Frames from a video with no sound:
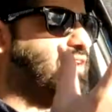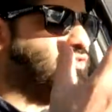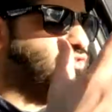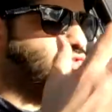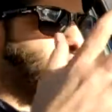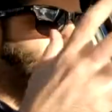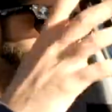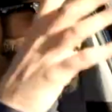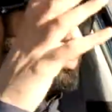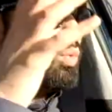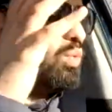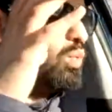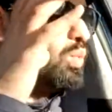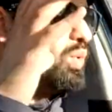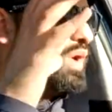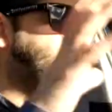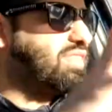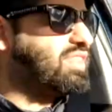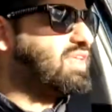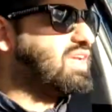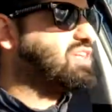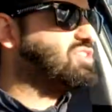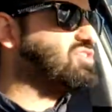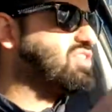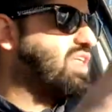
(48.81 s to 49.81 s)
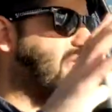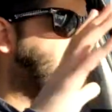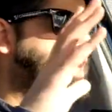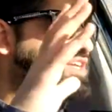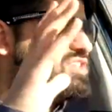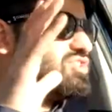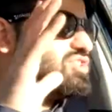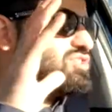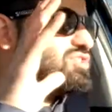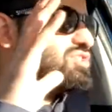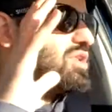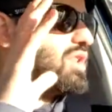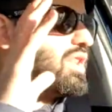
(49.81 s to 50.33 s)
so one thing that I
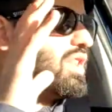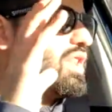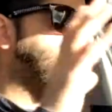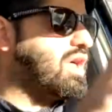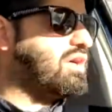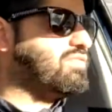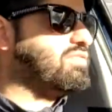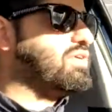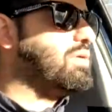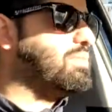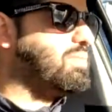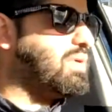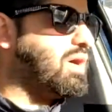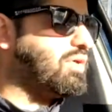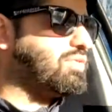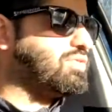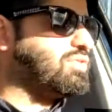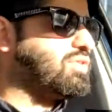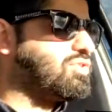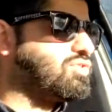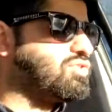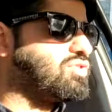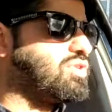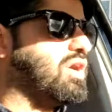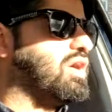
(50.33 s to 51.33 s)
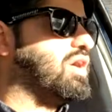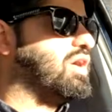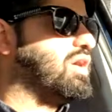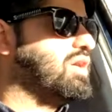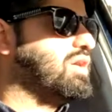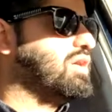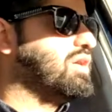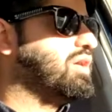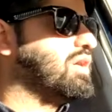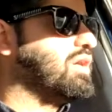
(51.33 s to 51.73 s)
just love about this car